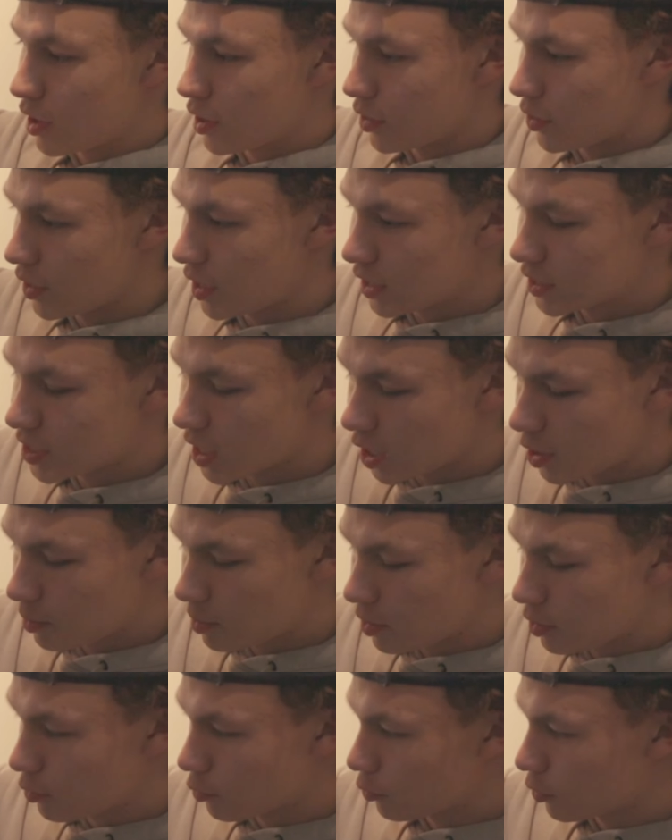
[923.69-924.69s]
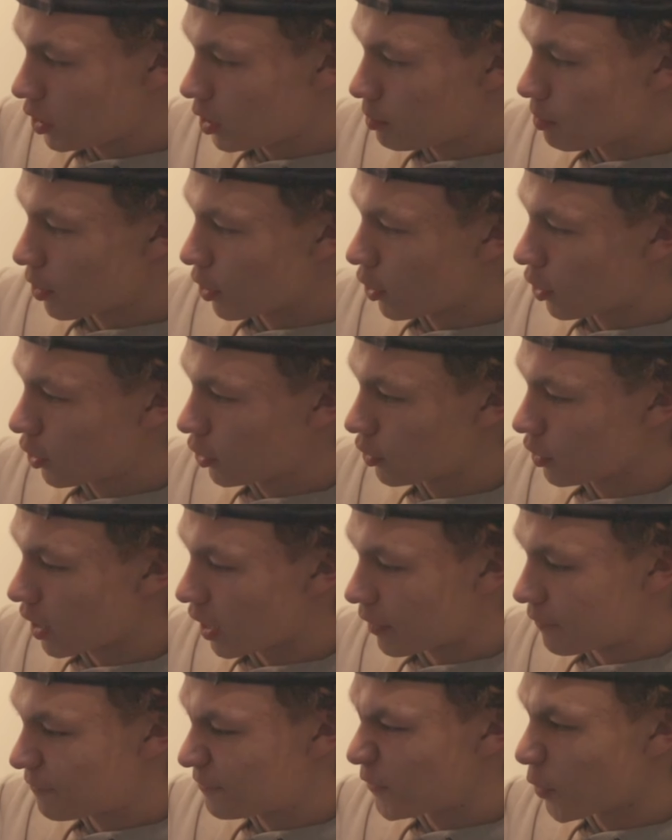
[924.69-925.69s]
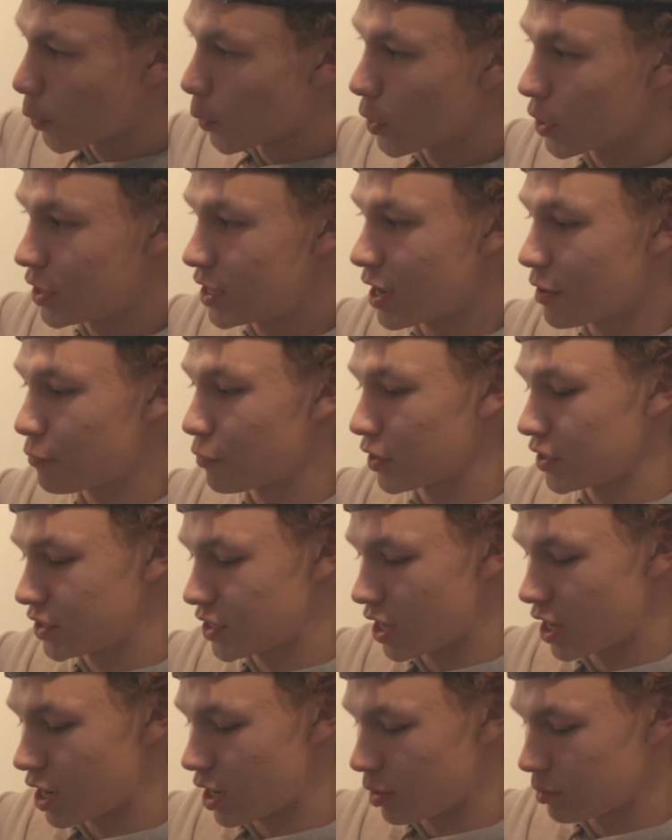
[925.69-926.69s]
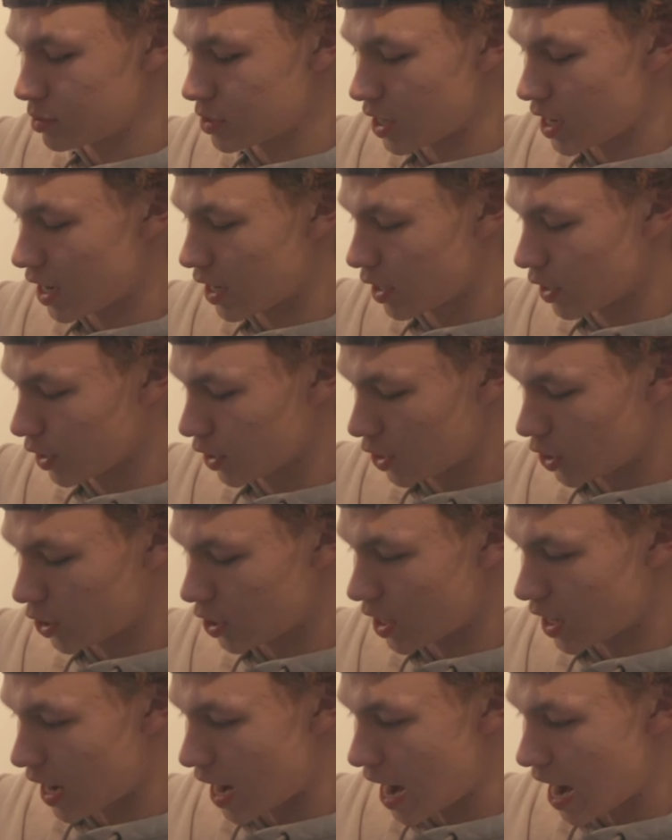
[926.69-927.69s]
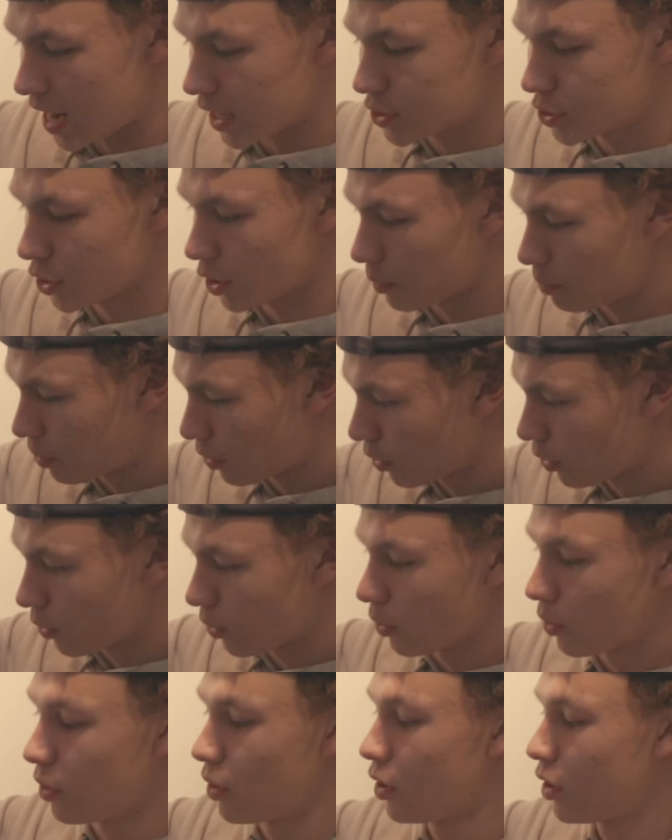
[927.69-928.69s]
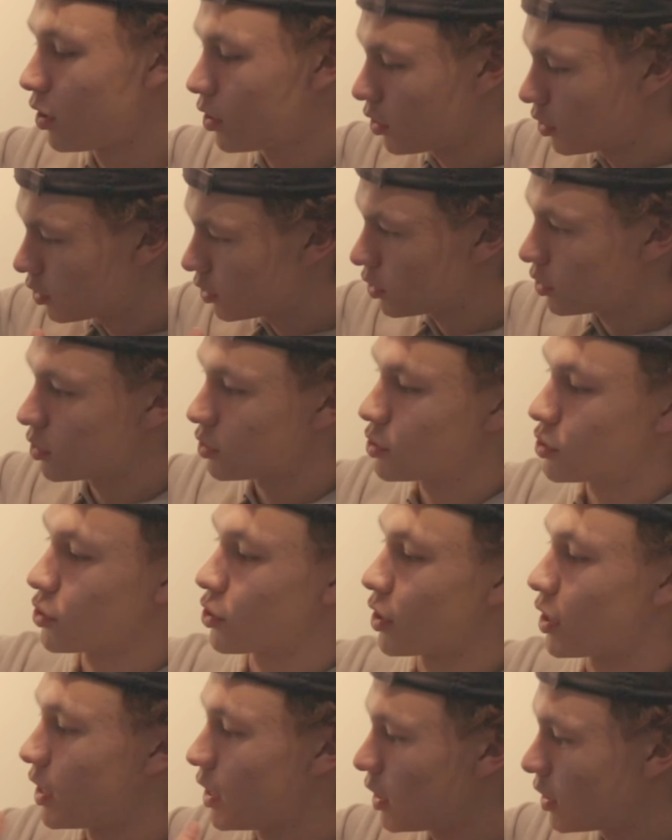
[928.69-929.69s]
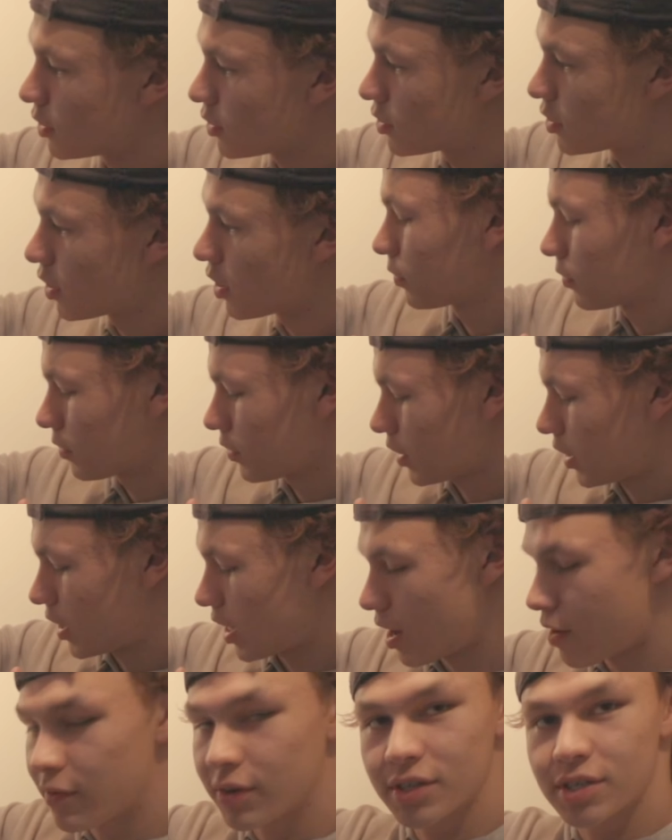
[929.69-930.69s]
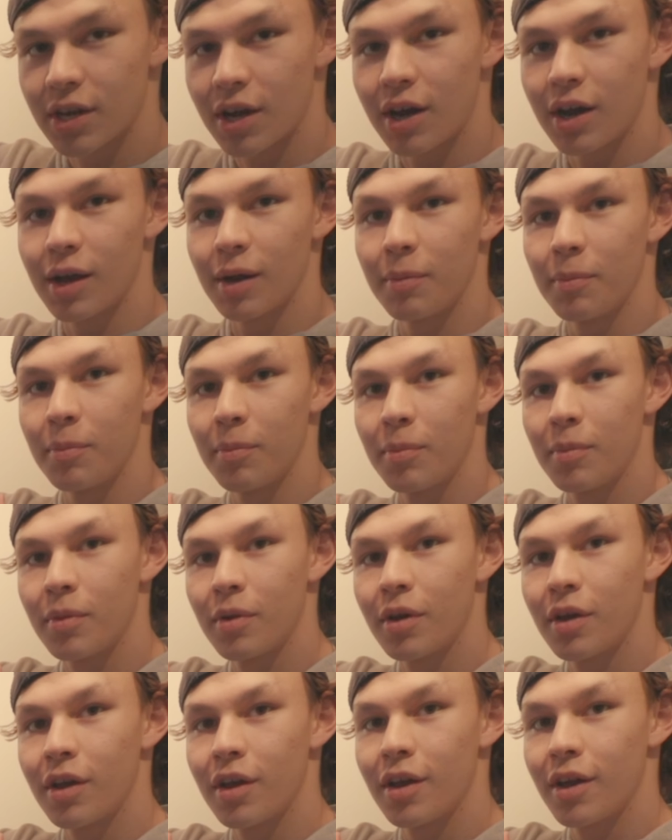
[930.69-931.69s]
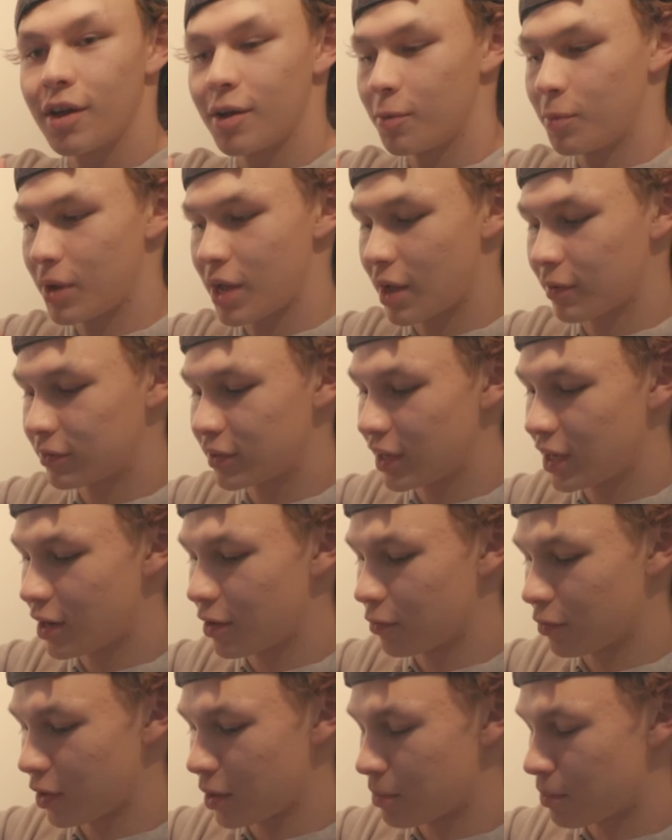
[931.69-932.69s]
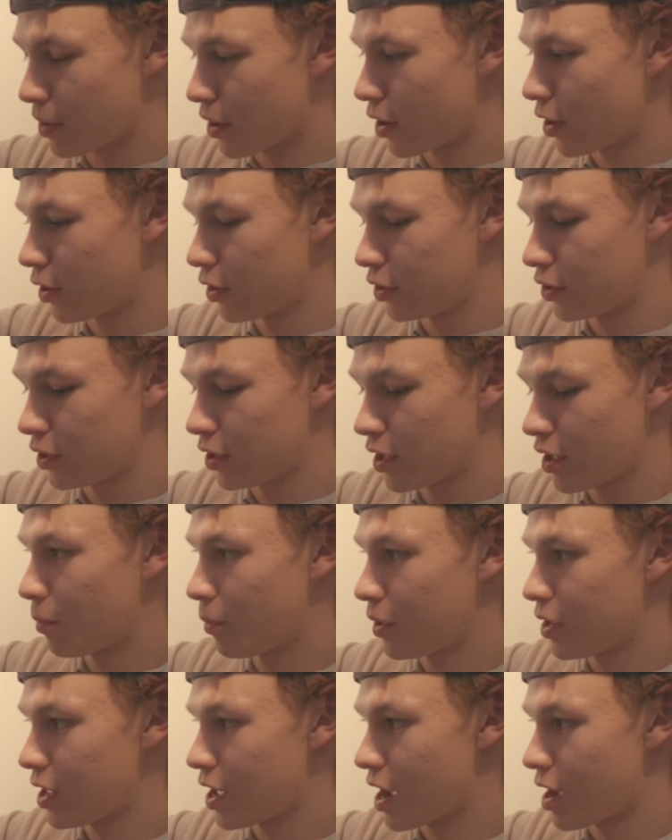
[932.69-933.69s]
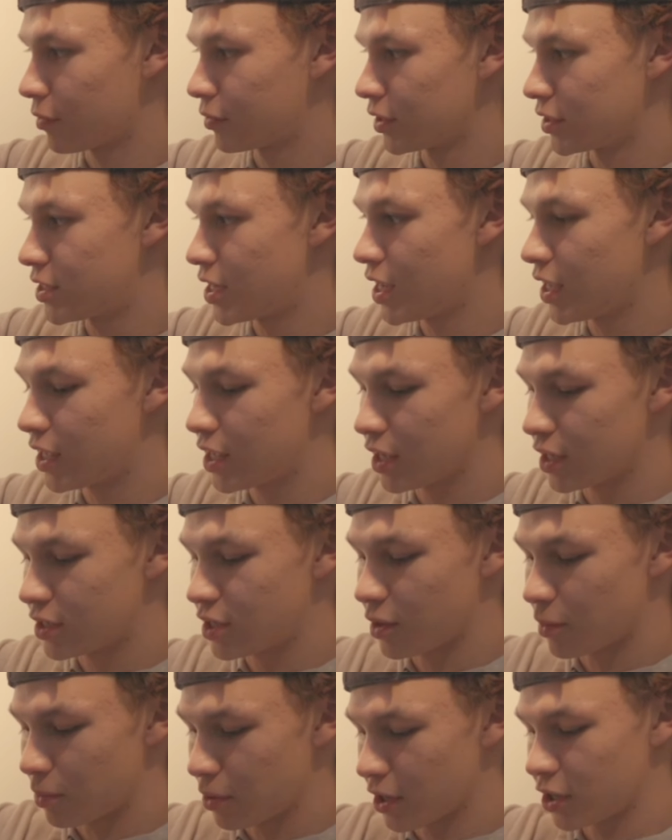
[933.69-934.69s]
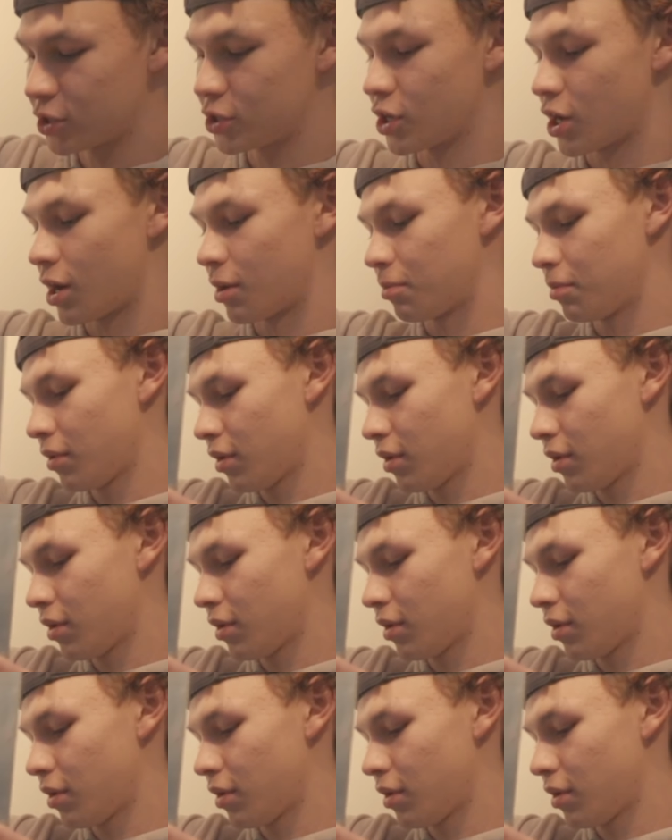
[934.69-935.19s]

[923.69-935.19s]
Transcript: This had to be reburned like four different times on how to learn how to actually pull screens. And every time we have to get it reburned, we have to take it to the print shop.